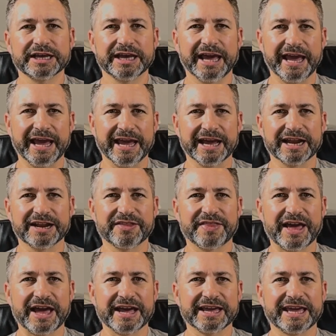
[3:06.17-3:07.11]
And
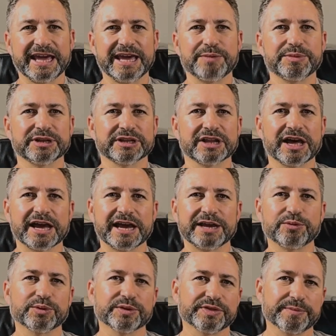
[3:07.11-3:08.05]
that came in
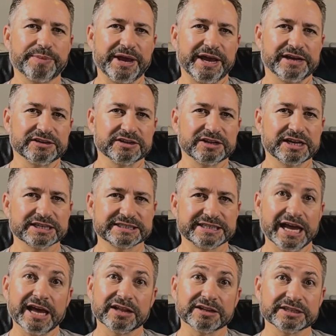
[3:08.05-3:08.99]
line with the Pandalux
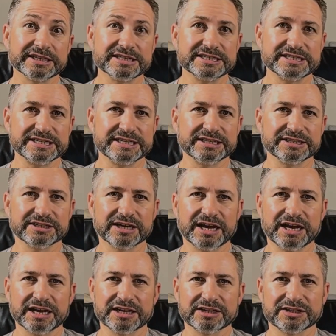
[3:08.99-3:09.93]

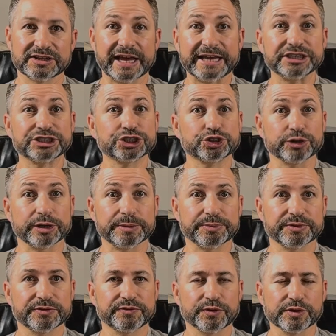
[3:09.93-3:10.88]
LED light
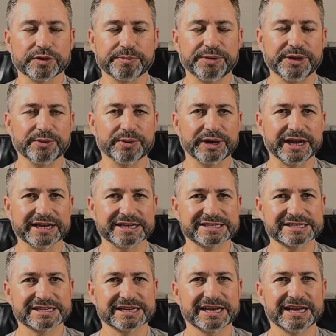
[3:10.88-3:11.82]
strip for the
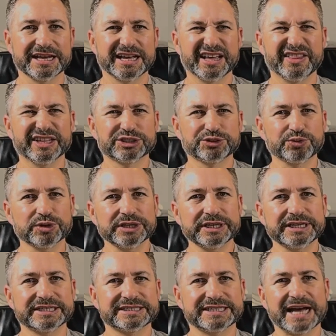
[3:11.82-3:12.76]
P1S. This
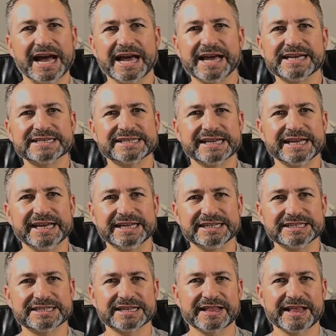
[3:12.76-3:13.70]
really ties
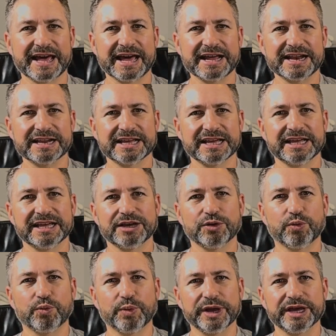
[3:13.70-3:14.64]
into that
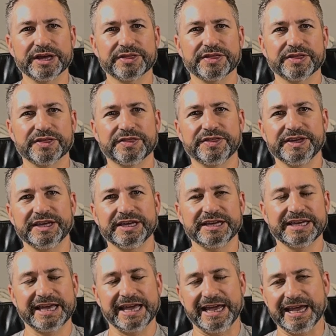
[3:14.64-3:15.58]
with
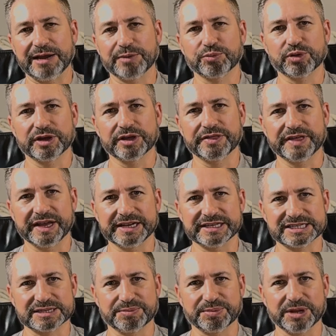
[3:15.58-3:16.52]
the camera that
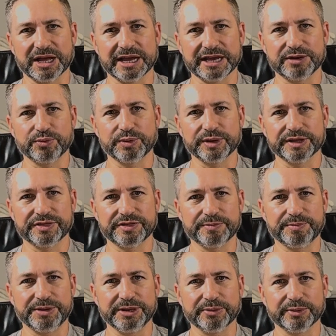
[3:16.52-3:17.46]
is supplied with the
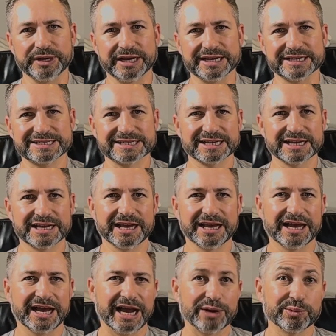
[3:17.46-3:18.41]
P1S.
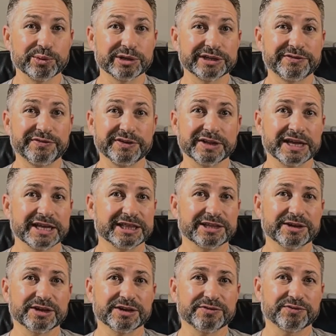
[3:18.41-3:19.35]
I really feel like
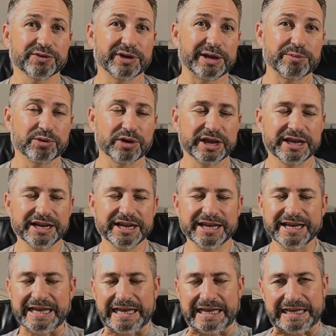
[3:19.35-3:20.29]
the frame rate
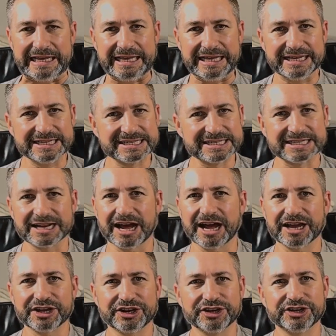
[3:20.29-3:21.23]
is
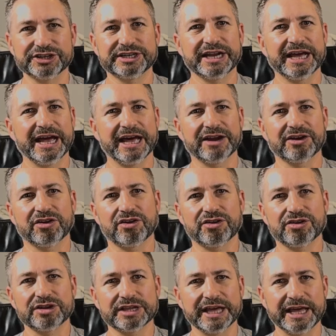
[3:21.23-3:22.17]
not good at
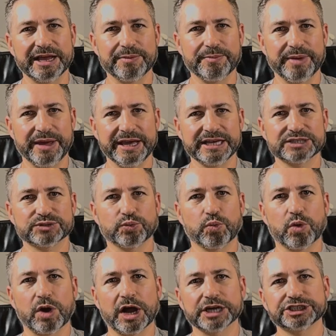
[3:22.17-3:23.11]
all and makes
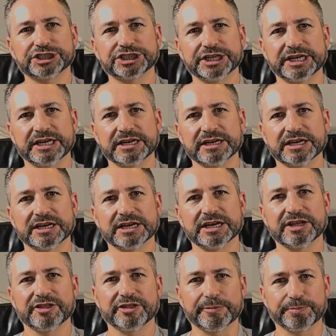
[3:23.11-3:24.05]
watching
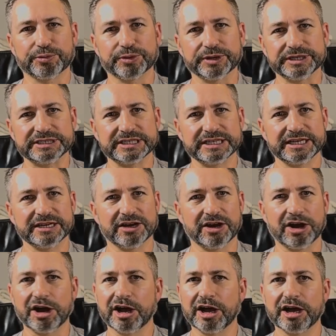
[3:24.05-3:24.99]
the printing
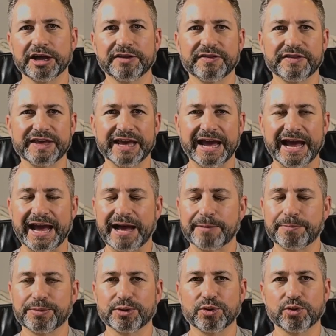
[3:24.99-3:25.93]
on the
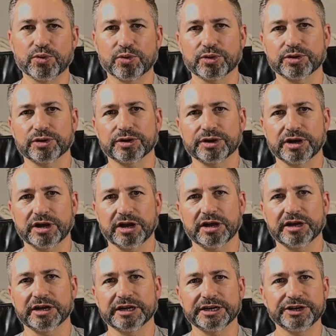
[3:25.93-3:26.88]
app or
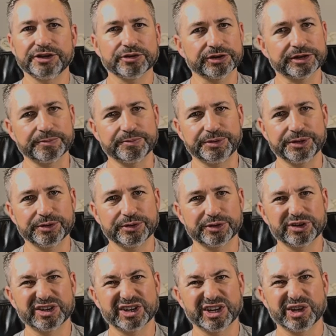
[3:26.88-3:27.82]
on your
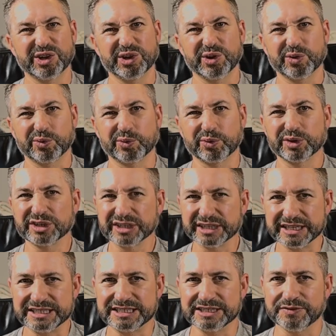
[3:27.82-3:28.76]
computer
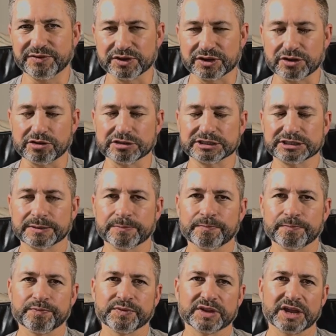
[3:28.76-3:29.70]
really difficult.
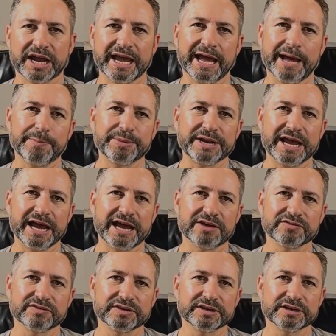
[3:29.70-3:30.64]
I happen to
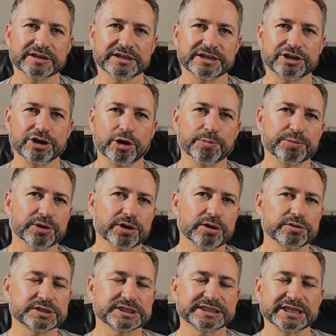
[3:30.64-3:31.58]
have a
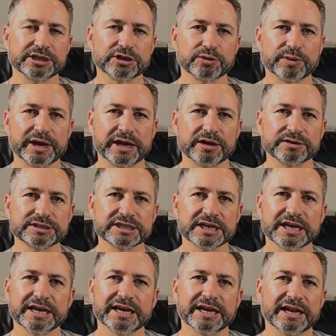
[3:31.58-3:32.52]
GoPro sitting around,
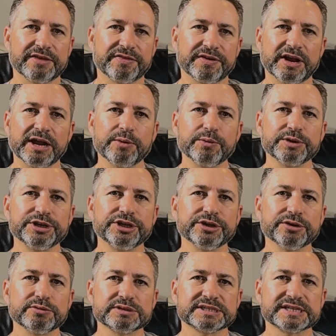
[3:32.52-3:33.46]
and I thought I would
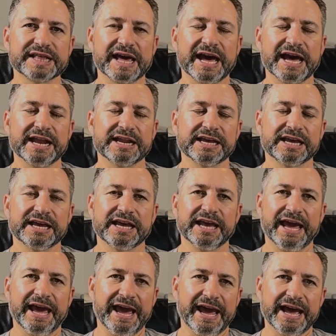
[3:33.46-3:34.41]
use that
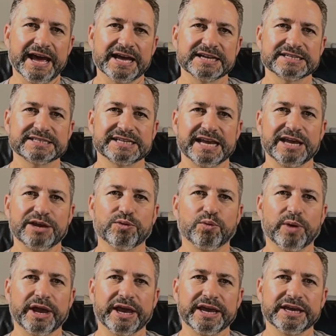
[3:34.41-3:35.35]
as a
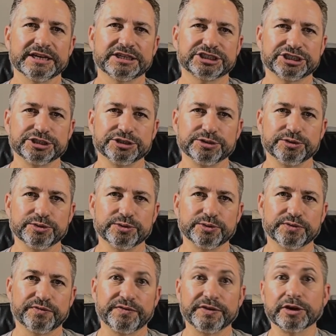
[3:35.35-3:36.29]
way to
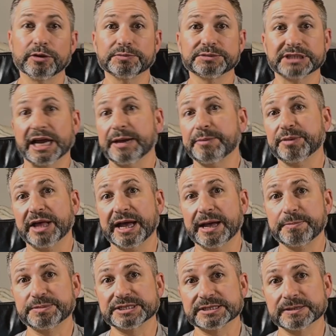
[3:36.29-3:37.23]
film
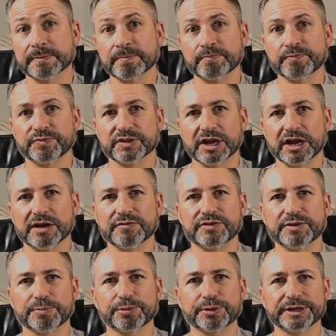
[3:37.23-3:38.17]
time-lapse of
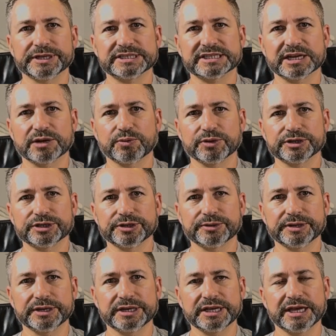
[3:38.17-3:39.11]
the prints that we're
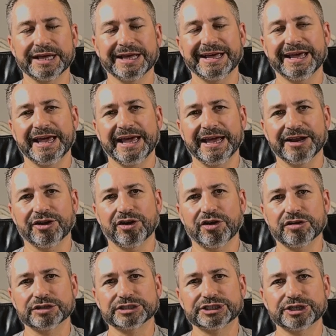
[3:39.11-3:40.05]
doing, and
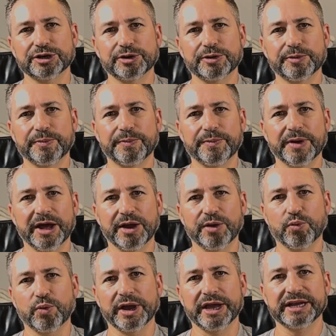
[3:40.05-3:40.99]
also a
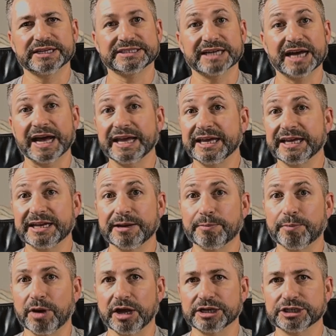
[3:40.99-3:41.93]
way to tie in and
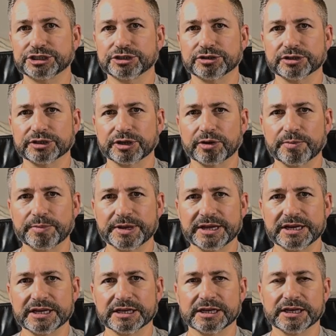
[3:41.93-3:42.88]
monitor a little bit.